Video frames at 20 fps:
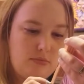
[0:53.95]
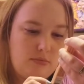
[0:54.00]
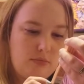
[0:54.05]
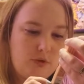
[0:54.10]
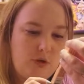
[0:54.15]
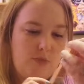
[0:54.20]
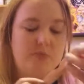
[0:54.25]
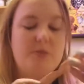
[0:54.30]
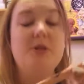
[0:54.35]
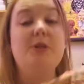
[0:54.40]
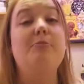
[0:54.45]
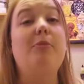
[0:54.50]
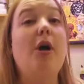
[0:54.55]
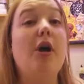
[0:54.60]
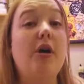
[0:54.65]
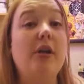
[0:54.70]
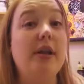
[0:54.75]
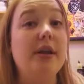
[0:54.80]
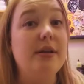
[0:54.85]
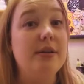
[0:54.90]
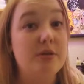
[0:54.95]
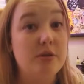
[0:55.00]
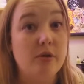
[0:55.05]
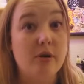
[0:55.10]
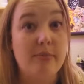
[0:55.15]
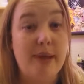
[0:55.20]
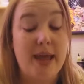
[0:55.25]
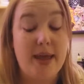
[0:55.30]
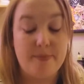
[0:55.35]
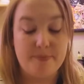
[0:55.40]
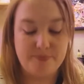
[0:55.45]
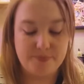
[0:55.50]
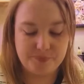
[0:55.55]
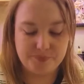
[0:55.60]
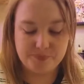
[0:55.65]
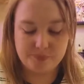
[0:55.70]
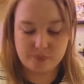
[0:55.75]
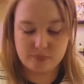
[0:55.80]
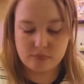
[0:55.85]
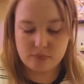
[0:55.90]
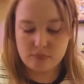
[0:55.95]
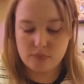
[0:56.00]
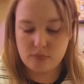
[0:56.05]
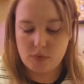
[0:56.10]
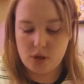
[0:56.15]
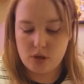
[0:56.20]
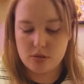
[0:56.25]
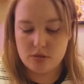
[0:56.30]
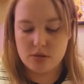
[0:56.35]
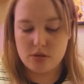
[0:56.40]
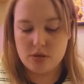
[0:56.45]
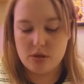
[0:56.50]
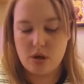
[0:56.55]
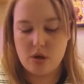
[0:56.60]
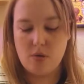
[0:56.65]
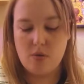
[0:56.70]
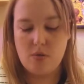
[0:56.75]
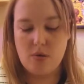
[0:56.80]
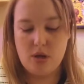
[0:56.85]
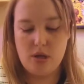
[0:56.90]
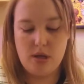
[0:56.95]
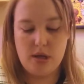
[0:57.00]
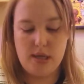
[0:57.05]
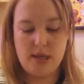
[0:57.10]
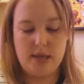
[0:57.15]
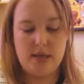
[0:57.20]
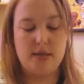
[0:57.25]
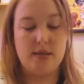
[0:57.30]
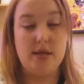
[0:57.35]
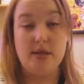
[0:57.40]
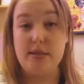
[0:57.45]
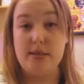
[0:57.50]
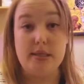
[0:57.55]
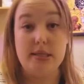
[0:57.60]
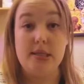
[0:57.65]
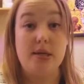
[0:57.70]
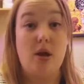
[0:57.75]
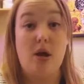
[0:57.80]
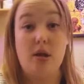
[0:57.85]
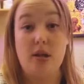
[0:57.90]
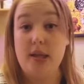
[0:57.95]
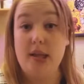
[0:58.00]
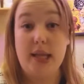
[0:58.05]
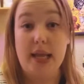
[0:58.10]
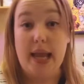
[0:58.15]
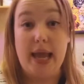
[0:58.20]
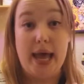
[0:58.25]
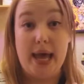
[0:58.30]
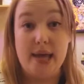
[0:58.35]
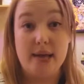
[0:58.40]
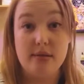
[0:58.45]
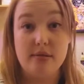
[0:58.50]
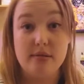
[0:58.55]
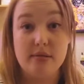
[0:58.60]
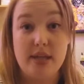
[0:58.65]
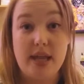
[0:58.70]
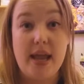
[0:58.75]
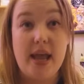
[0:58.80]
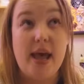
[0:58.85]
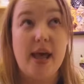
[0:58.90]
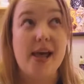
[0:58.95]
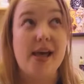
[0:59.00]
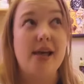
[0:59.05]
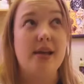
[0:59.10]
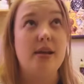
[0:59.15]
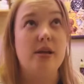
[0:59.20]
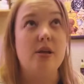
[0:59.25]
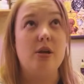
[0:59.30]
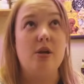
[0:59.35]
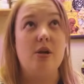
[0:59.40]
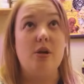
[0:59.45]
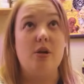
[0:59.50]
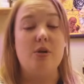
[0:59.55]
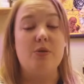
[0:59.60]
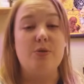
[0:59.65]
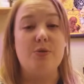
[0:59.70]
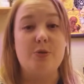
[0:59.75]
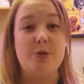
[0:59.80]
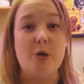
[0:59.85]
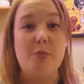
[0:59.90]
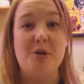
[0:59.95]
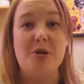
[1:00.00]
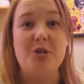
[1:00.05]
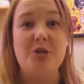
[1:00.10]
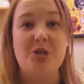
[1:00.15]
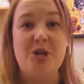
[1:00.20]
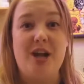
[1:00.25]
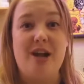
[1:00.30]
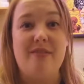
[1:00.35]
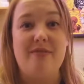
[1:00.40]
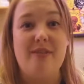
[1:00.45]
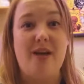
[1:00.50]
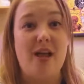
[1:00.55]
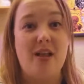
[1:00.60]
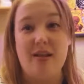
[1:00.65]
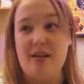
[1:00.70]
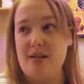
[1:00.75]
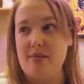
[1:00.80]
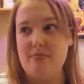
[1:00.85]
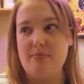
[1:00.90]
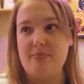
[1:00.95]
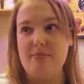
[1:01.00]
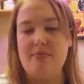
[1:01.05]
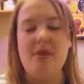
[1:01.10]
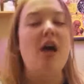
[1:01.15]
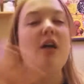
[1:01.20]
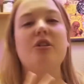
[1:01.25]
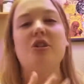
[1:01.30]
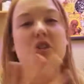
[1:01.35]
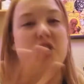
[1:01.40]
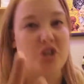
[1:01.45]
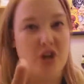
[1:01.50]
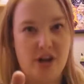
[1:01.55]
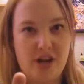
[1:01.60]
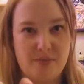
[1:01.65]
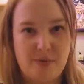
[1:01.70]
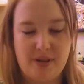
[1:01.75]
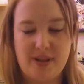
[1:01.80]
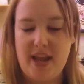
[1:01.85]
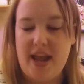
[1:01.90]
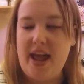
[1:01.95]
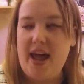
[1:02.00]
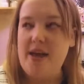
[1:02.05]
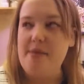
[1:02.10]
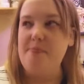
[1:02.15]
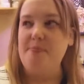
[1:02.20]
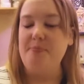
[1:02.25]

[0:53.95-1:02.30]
Oh, Sparkling Sorbet. So this isn't all that they had. They had so much stuff. I'll just show you what they had.